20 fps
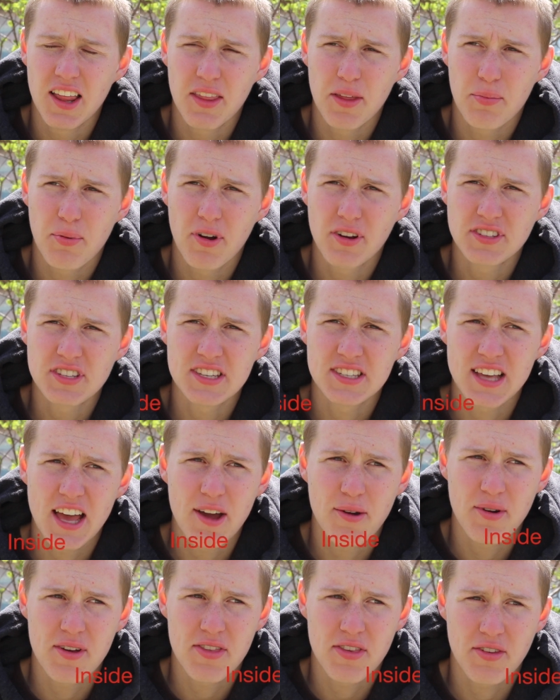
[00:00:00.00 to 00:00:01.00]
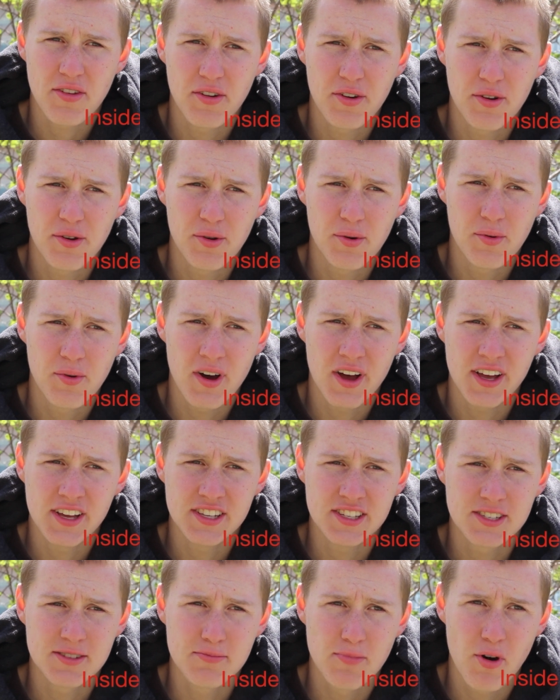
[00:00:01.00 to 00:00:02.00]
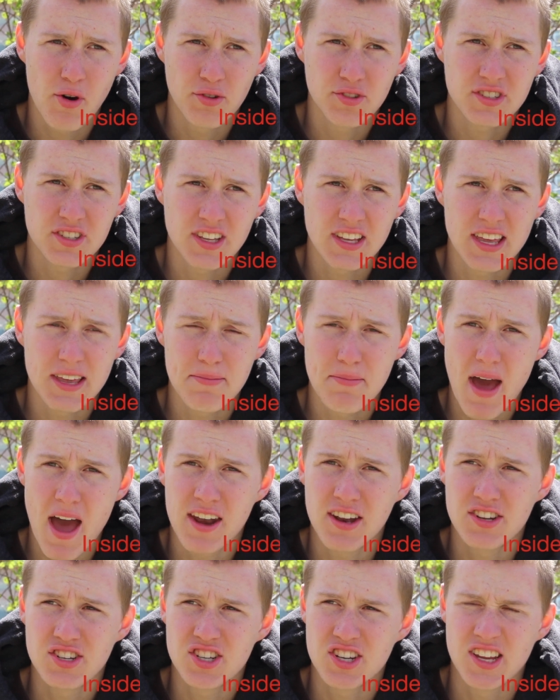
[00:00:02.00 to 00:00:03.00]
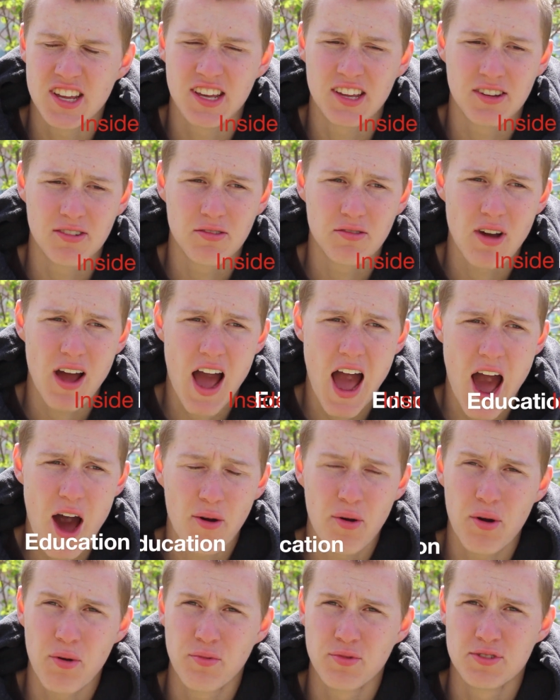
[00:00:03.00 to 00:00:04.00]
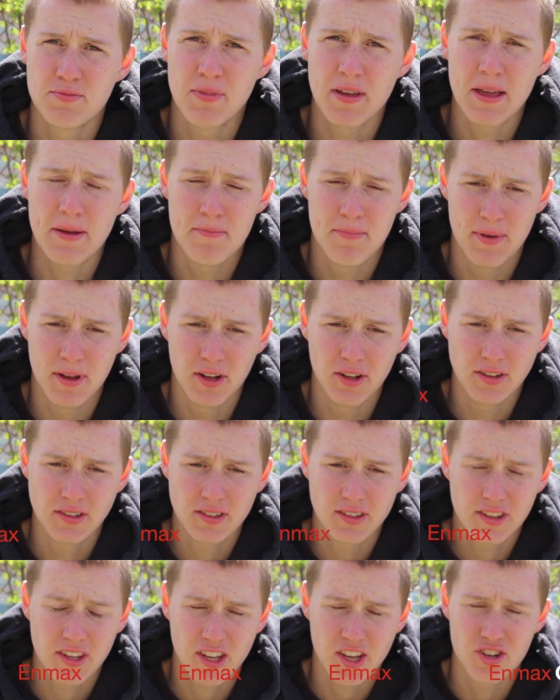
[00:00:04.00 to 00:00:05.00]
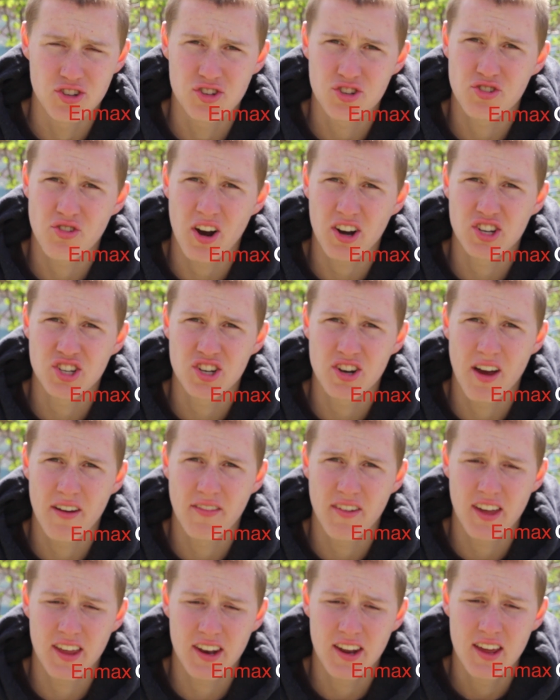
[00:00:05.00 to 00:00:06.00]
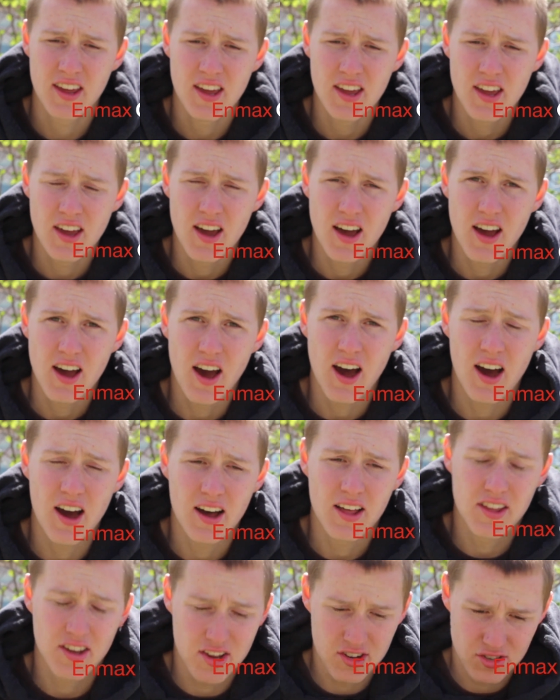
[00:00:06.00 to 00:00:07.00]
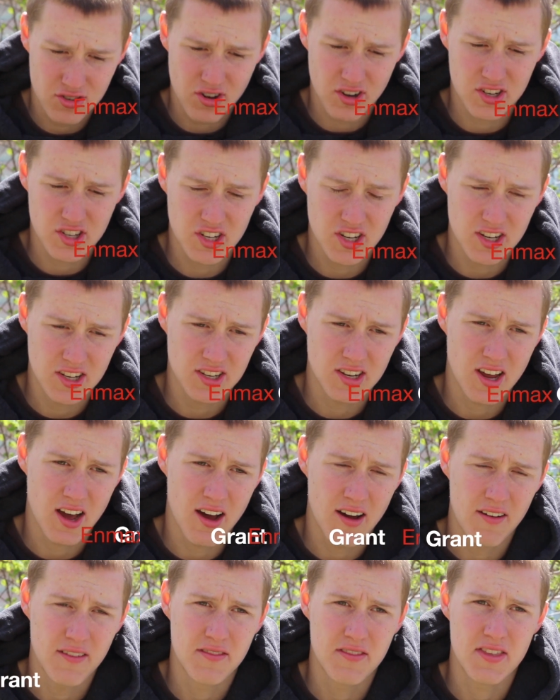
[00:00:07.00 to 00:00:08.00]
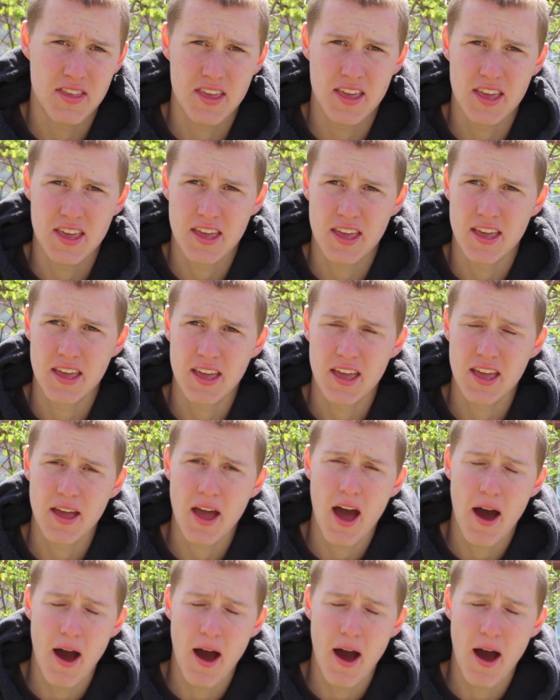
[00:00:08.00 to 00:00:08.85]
The process I went through was mostly managing how it was being built, the construction of it, the construction of the